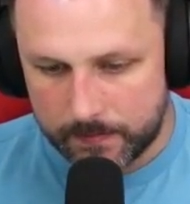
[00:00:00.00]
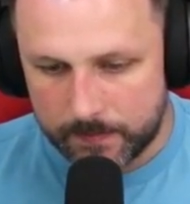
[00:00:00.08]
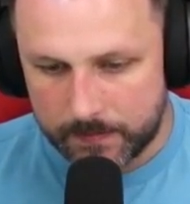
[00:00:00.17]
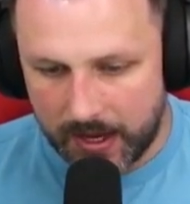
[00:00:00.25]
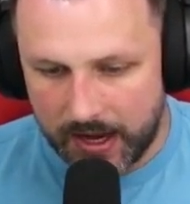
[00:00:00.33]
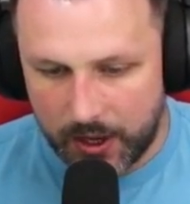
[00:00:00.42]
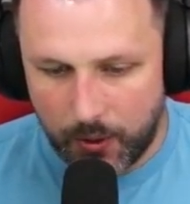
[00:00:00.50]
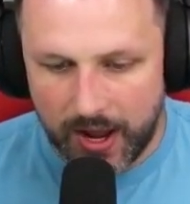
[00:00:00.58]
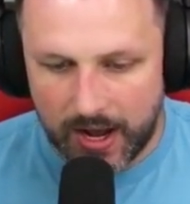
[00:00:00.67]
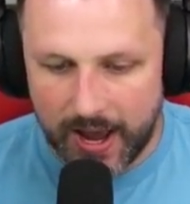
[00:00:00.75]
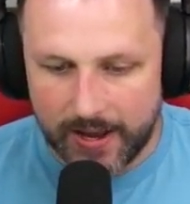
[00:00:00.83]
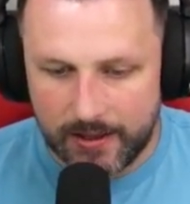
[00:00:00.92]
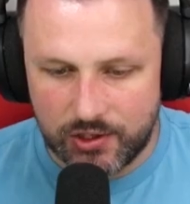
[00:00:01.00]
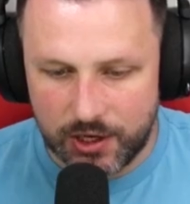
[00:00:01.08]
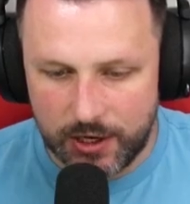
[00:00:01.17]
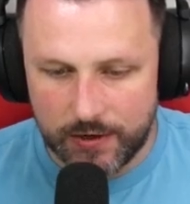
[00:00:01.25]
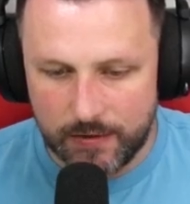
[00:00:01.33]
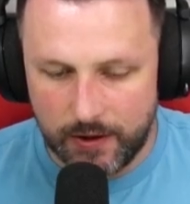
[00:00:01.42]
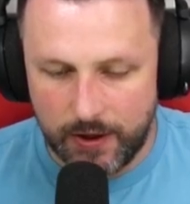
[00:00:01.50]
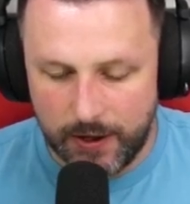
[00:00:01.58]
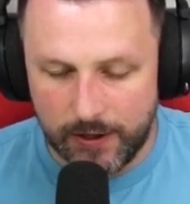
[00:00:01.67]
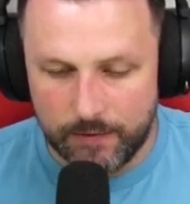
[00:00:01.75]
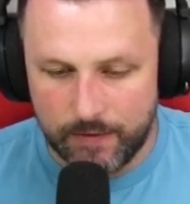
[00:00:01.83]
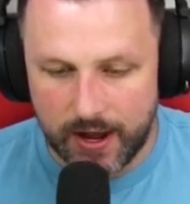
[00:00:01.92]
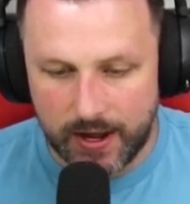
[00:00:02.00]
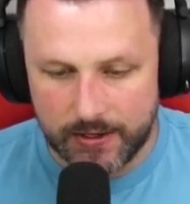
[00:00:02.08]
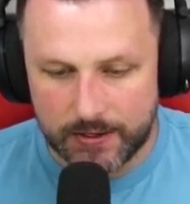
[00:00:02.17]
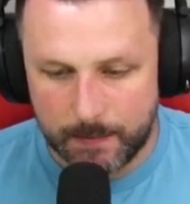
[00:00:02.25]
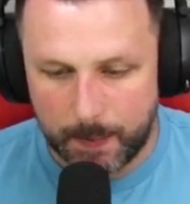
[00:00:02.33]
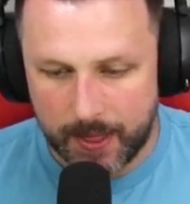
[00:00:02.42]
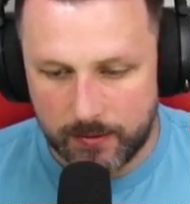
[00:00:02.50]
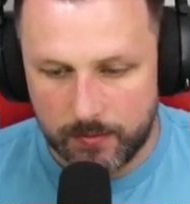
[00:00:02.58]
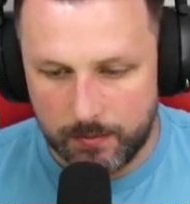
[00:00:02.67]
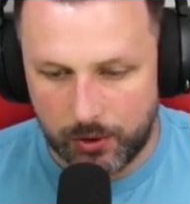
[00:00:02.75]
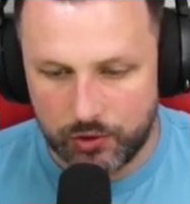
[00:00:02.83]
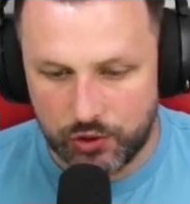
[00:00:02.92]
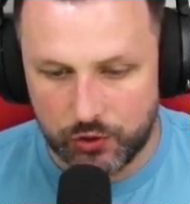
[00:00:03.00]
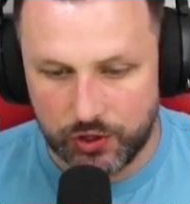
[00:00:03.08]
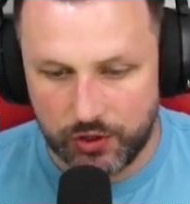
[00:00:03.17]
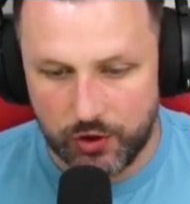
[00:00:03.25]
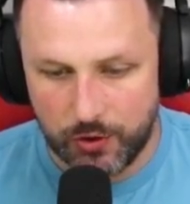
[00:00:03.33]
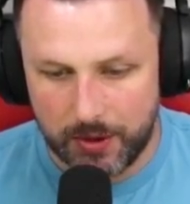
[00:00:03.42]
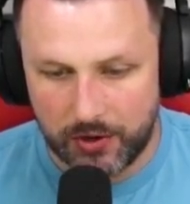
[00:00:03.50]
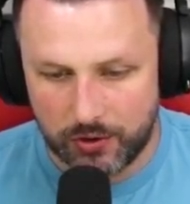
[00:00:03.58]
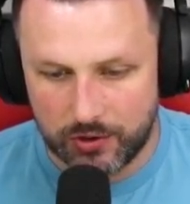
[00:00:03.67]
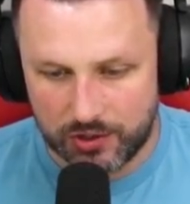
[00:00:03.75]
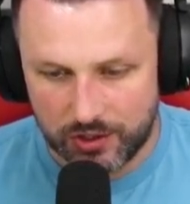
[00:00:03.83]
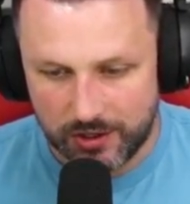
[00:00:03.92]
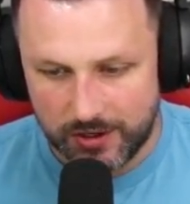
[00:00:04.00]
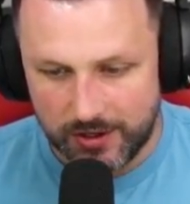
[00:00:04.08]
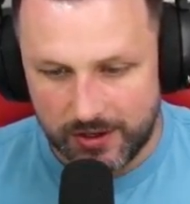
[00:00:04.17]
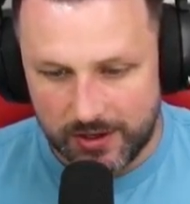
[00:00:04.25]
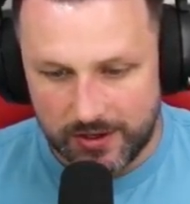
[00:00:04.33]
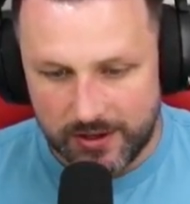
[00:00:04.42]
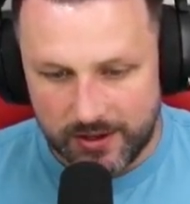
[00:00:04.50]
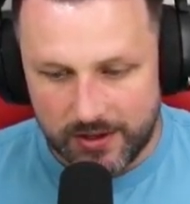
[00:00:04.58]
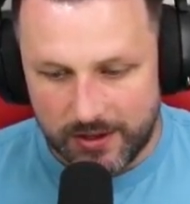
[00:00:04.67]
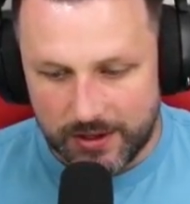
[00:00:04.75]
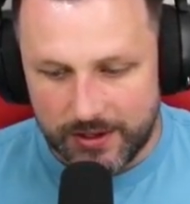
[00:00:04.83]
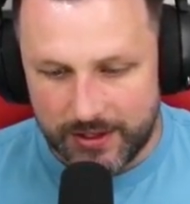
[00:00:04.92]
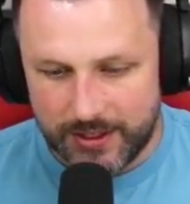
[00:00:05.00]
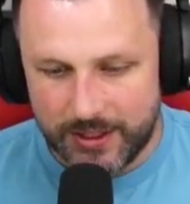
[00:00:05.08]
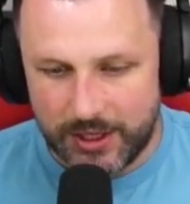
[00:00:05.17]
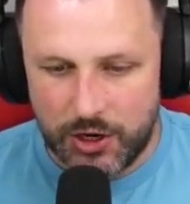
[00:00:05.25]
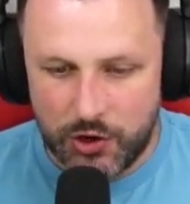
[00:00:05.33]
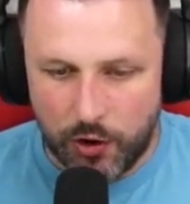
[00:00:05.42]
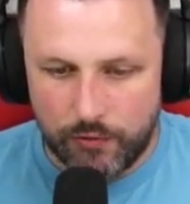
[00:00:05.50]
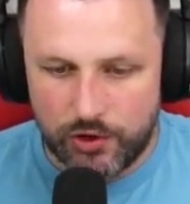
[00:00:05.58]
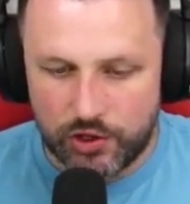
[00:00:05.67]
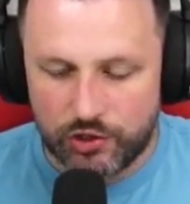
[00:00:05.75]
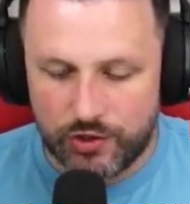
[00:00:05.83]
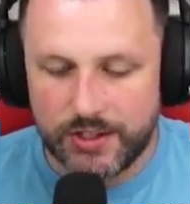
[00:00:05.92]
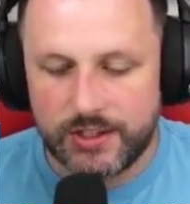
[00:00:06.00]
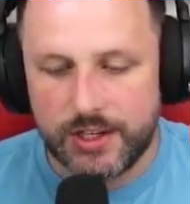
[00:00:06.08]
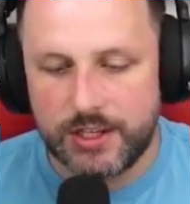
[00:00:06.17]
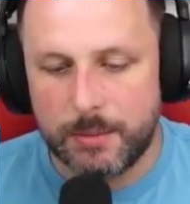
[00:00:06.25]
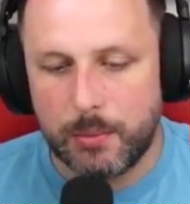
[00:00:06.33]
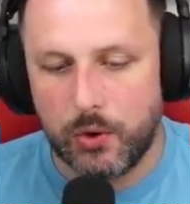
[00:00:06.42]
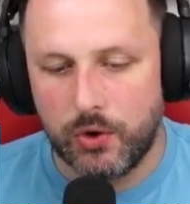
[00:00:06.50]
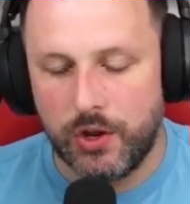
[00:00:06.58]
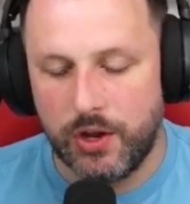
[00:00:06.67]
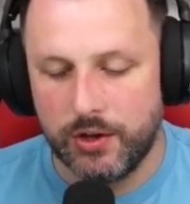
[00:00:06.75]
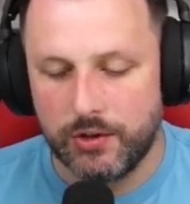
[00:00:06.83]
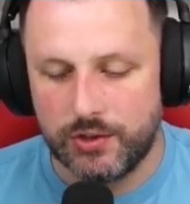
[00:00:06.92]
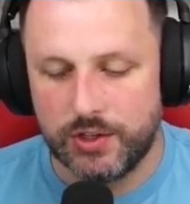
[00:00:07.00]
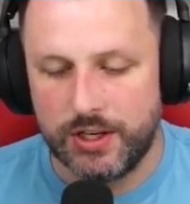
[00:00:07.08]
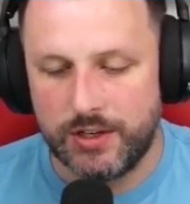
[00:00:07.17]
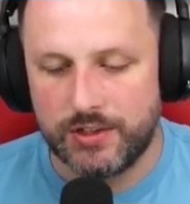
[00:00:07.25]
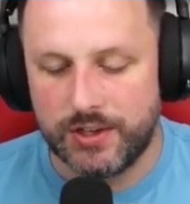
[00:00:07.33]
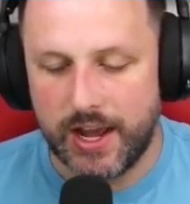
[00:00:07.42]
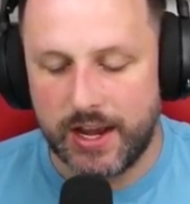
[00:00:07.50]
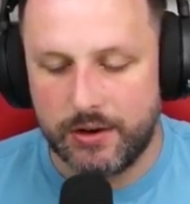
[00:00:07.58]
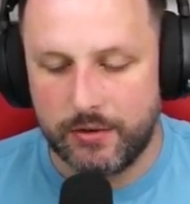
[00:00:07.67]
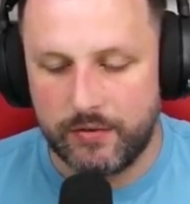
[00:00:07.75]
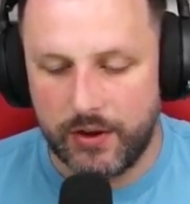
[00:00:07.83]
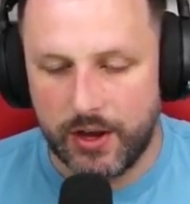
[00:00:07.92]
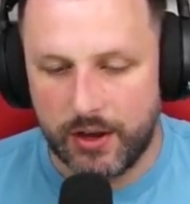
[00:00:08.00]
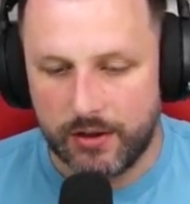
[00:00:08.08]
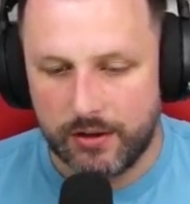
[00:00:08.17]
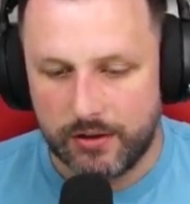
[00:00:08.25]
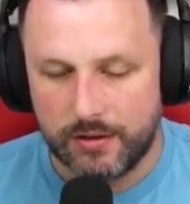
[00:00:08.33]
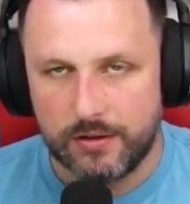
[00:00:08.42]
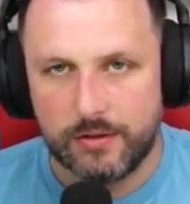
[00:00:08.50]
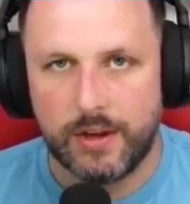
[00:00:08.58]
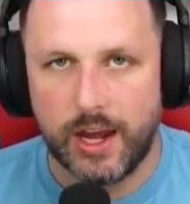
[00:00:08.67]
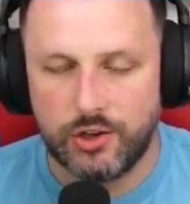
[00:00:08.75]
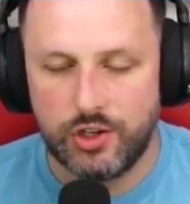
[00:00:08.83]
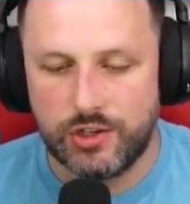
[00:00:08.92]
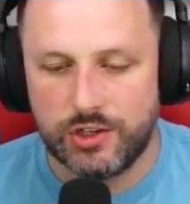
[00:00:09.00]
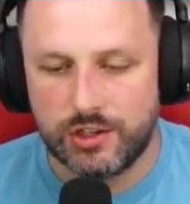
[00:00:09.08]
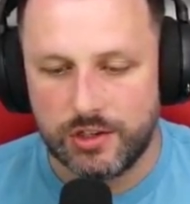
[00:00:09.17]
And I quite like this heal and ride module, you know, because you're not restricted to putting heals inside of your gadgets,